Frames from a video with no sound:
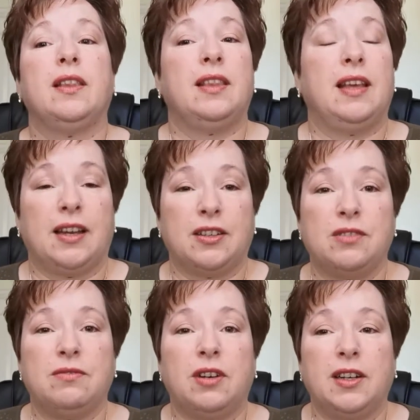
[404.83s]
The act
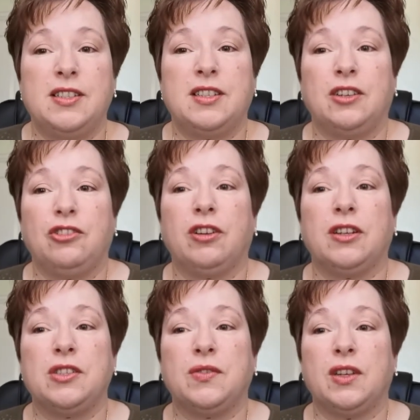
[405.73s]
of writing
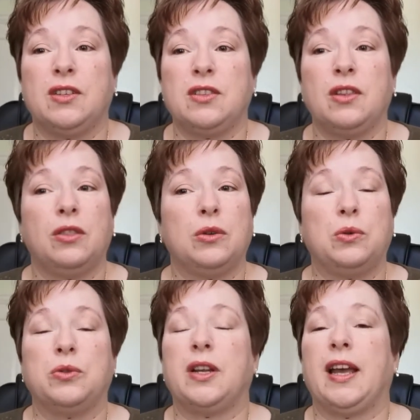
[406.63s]
transfers the
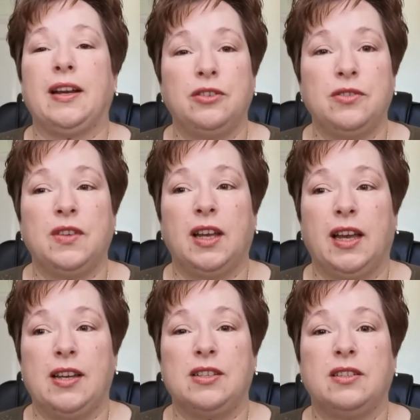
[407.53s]
thought out of your
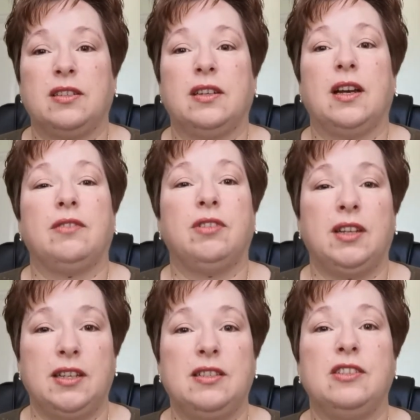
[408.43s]
head and
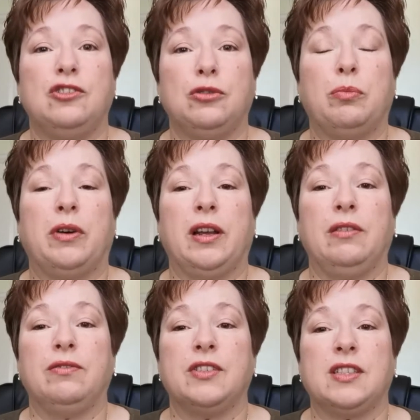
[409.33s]
releases your brain
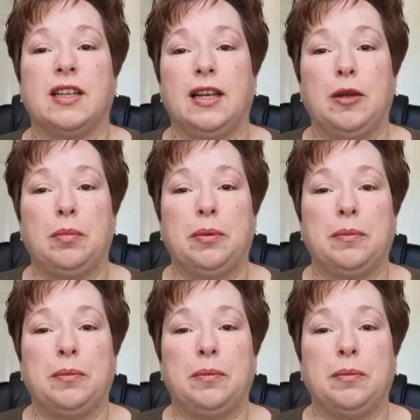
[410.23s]
for sleep.